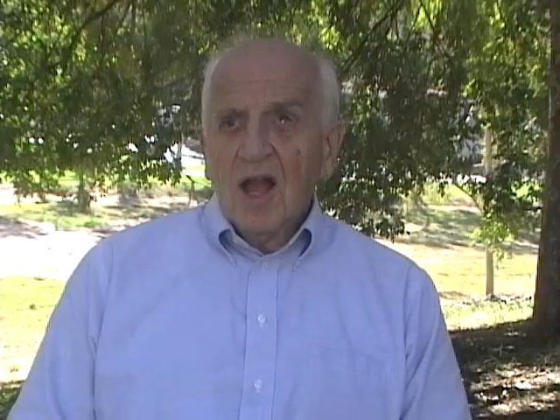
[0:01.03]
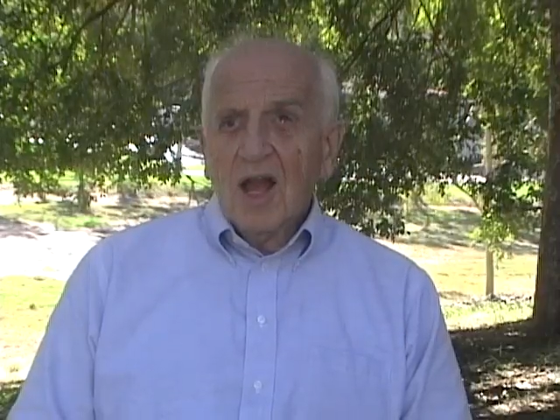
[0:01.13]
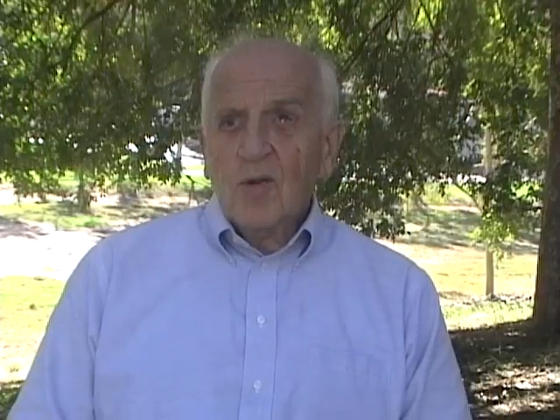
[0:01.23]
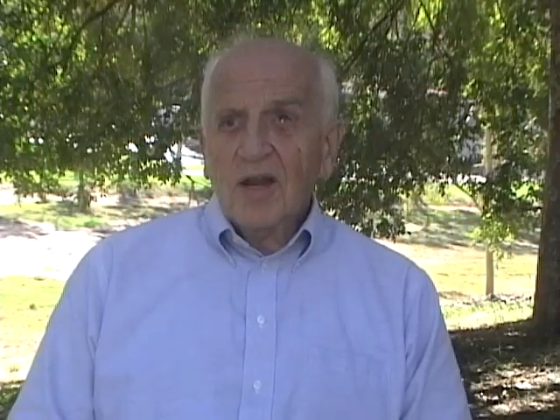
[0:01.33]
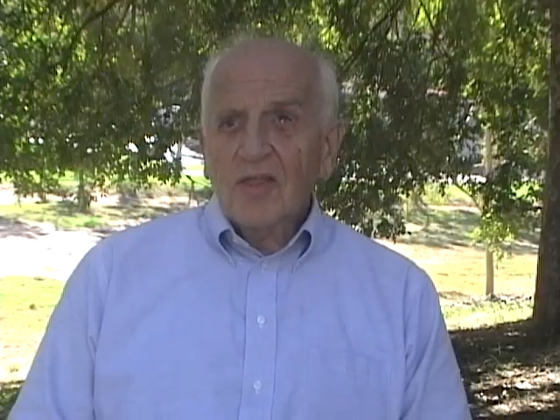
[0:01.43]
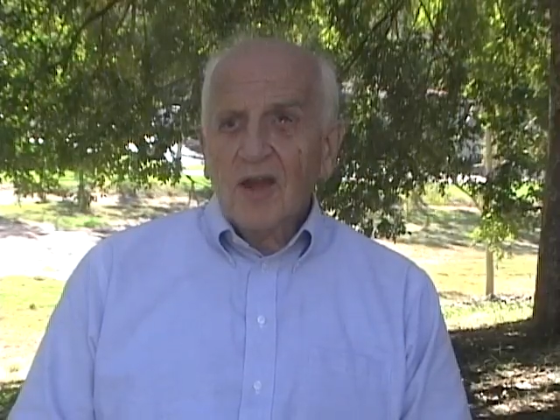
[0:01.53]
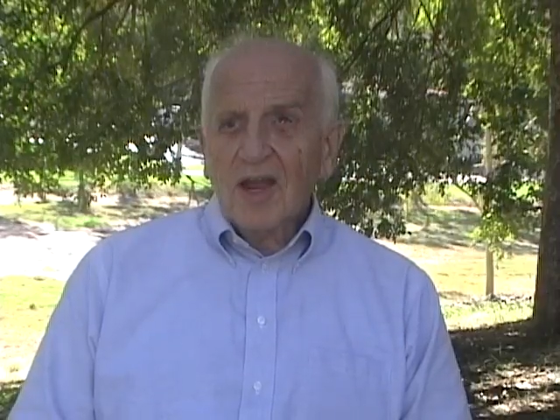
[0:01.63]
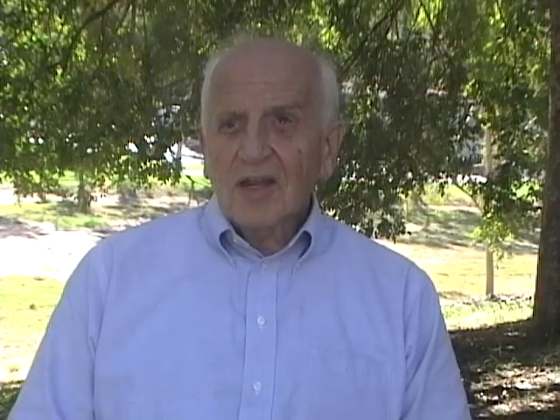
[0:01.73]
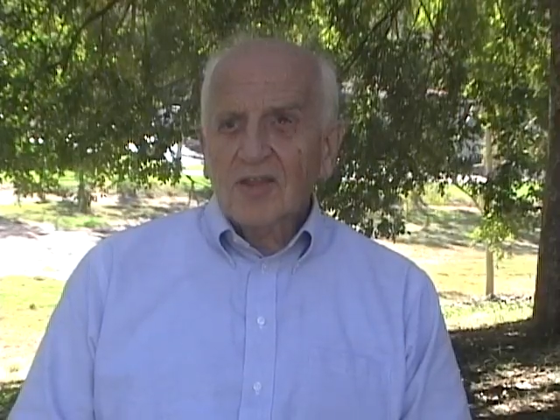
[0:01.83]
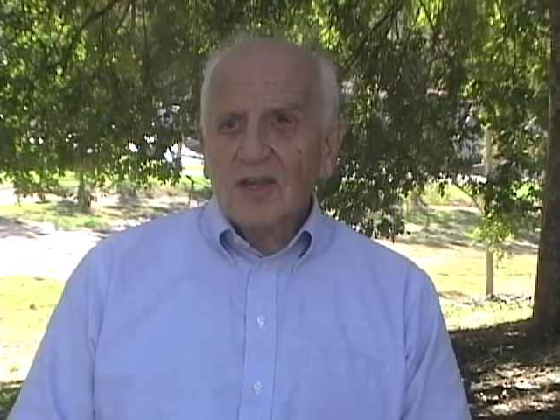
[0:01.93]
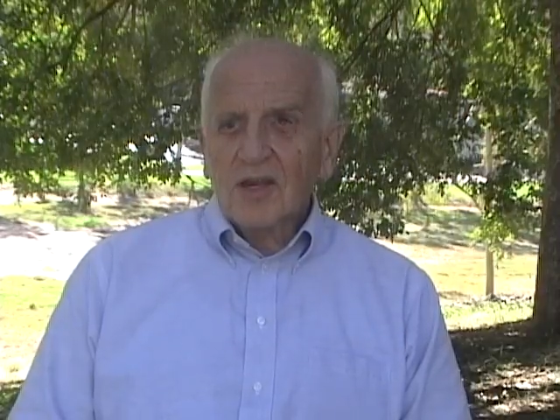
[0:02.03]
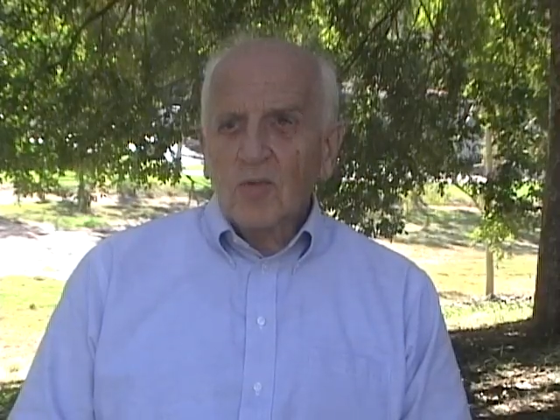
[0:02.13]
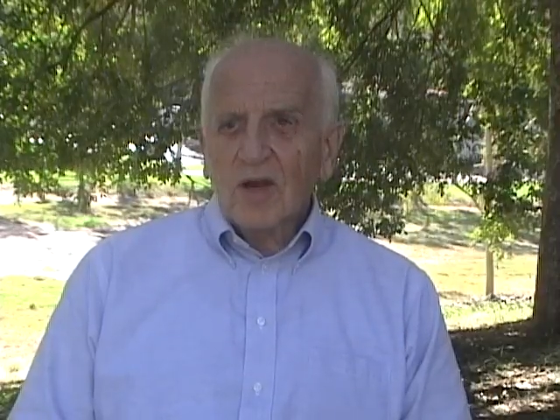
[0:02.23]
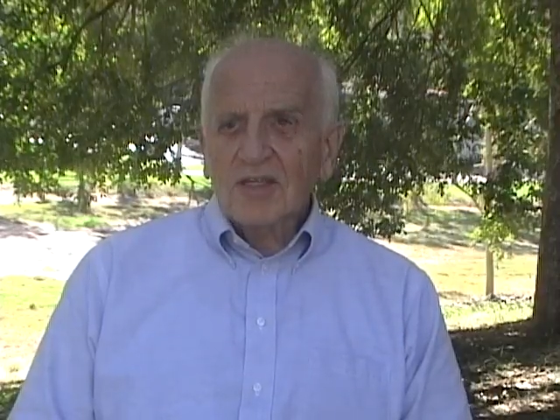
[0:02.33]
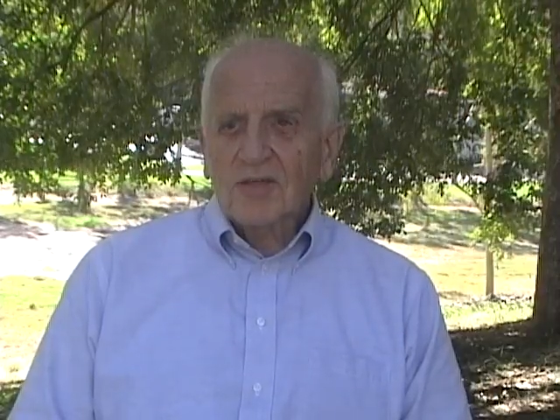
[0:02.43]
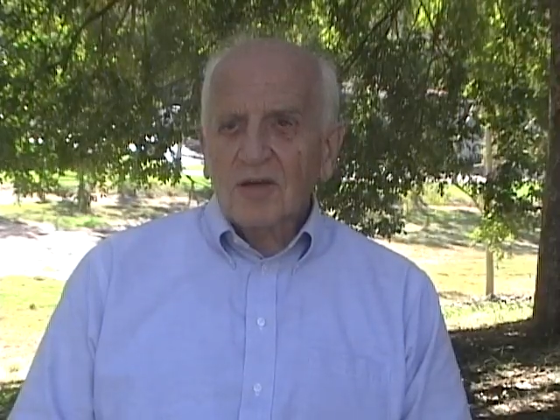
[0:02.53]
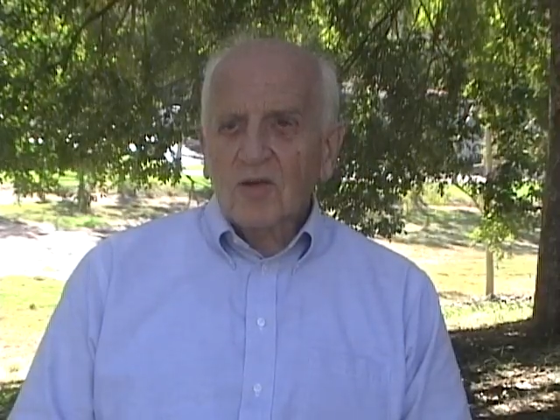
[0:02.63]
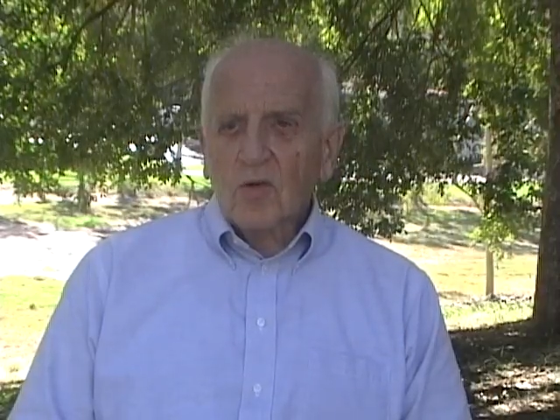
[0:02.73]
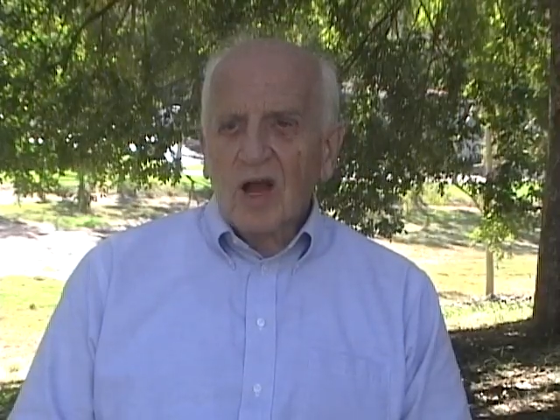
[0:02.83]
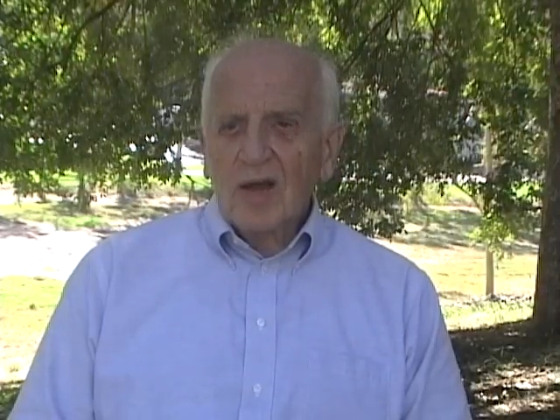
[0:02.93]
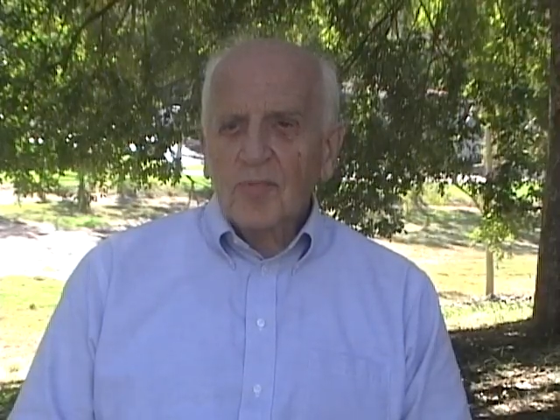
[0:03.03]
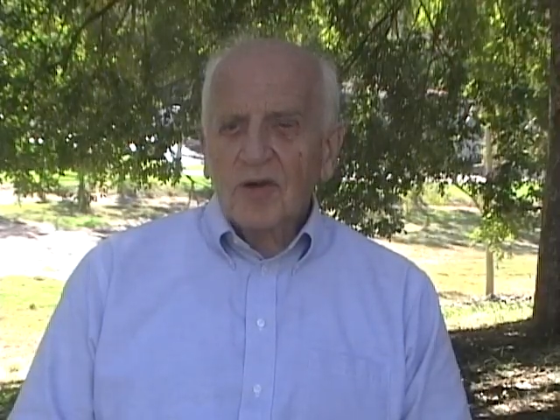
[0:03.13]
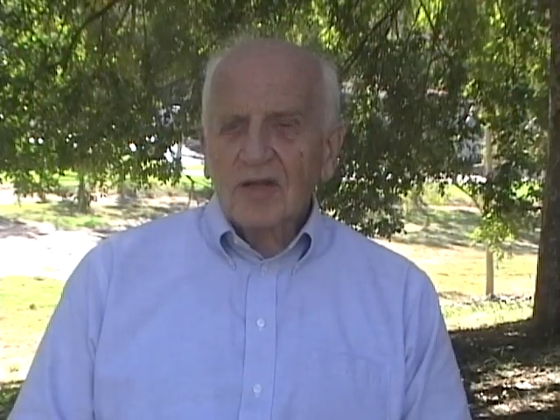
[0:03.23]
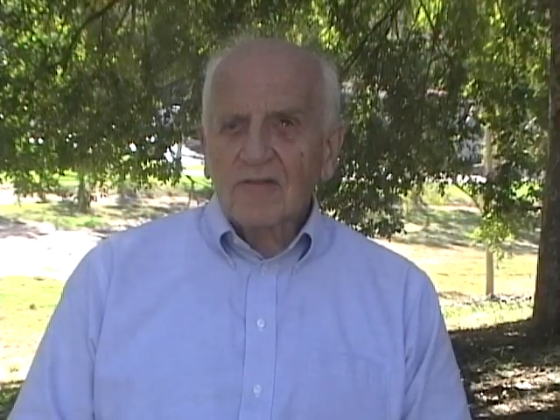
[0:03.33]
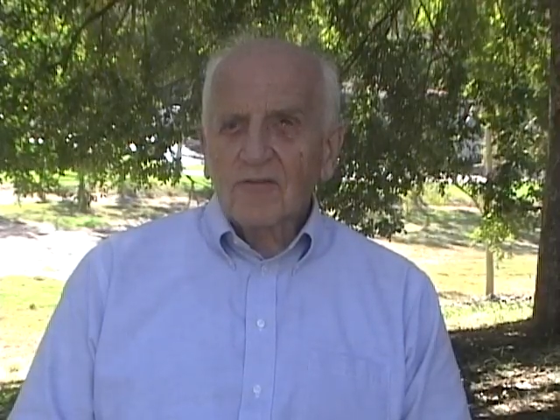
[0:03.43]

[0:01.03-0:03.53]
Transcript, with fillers: I want to thank the Western Cooperative